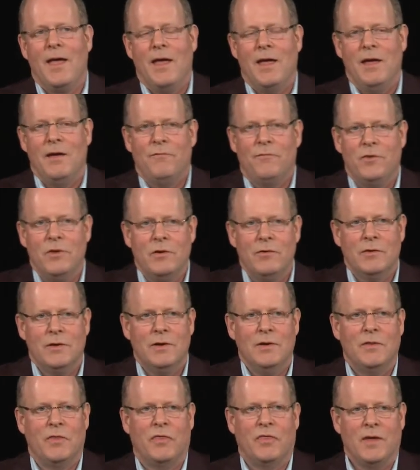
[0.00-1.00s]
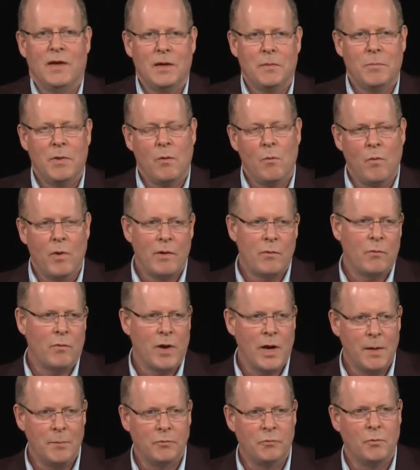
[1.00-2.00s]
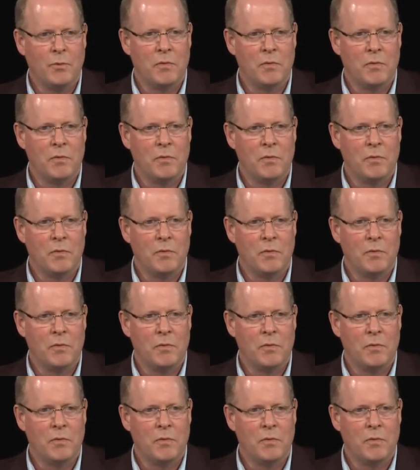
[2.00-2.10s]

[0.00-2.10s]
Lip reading: if you can think about what rhymes